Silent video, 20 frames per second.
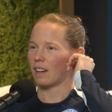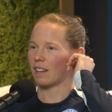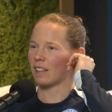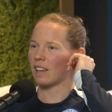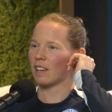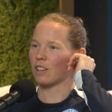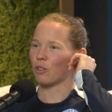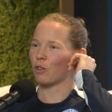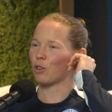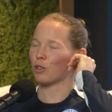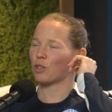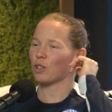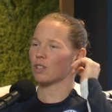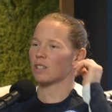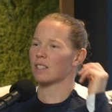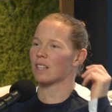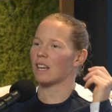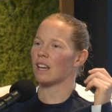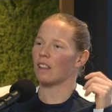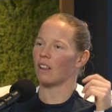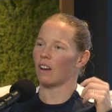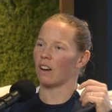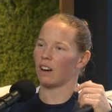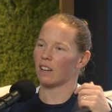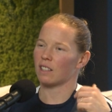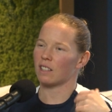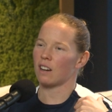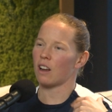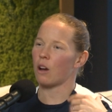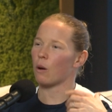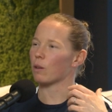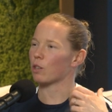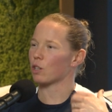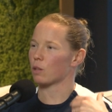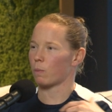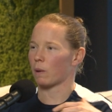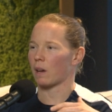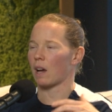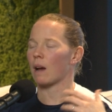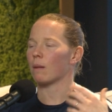you could just see that, I don't know, it
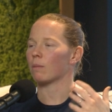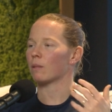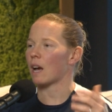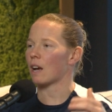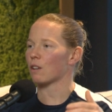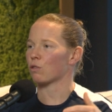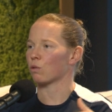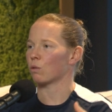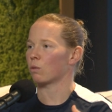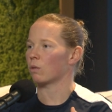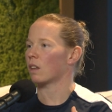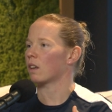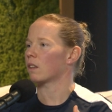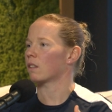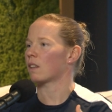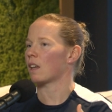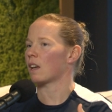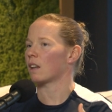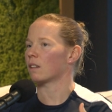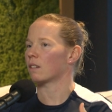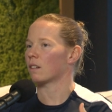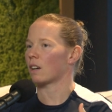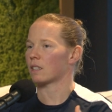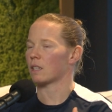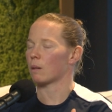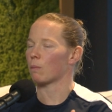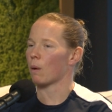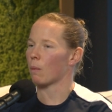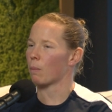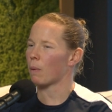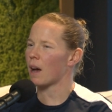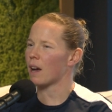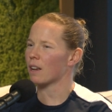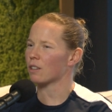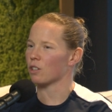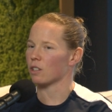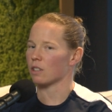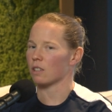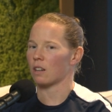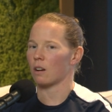just became natural that then I did my
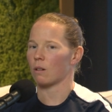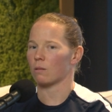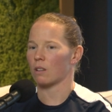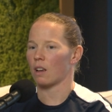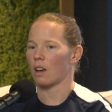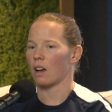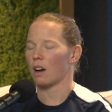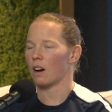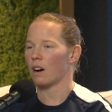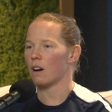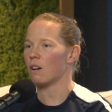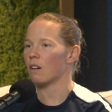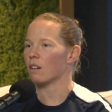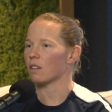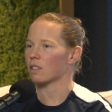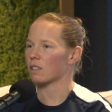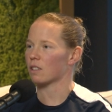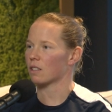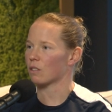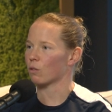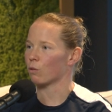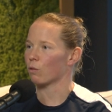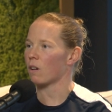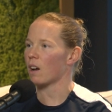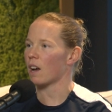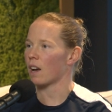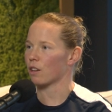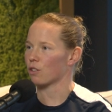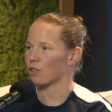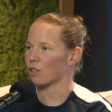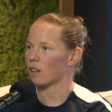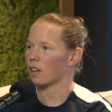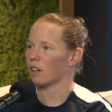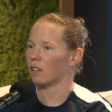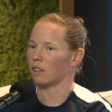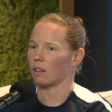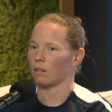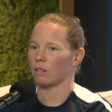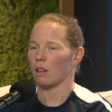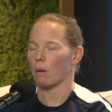badges and I was like, oh, this is all right actually.
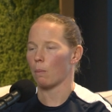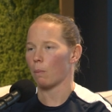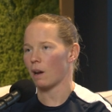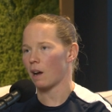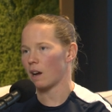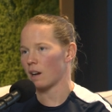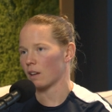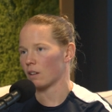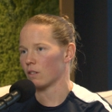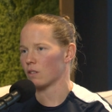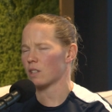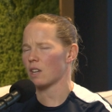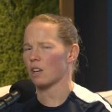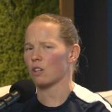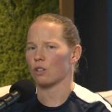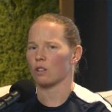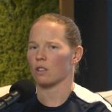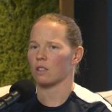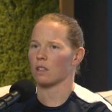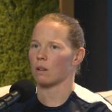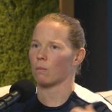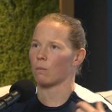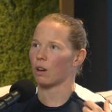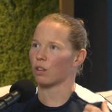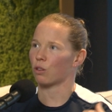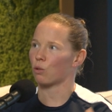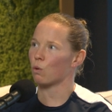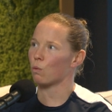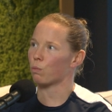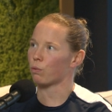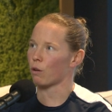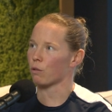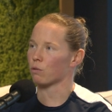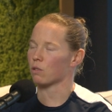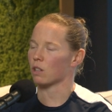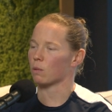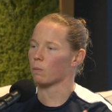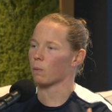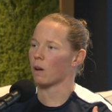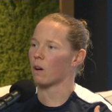And then the planning of the sessions and my thought
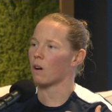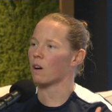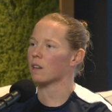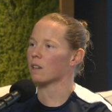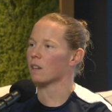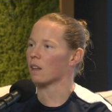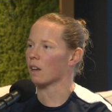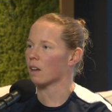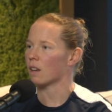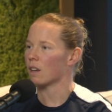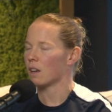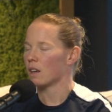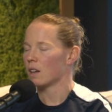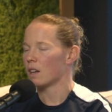process behind it.